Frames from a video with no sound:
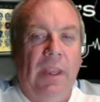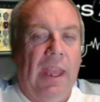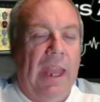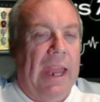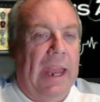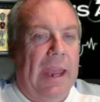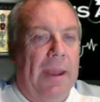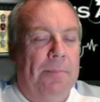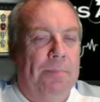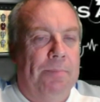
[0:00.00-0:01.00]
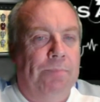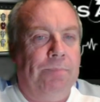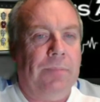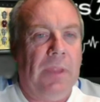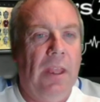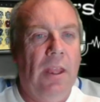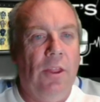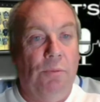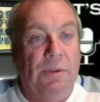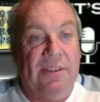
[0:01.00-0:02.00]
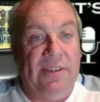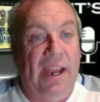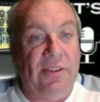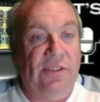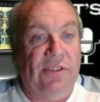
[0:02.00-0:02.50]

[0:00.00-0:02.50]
the reason it hasn't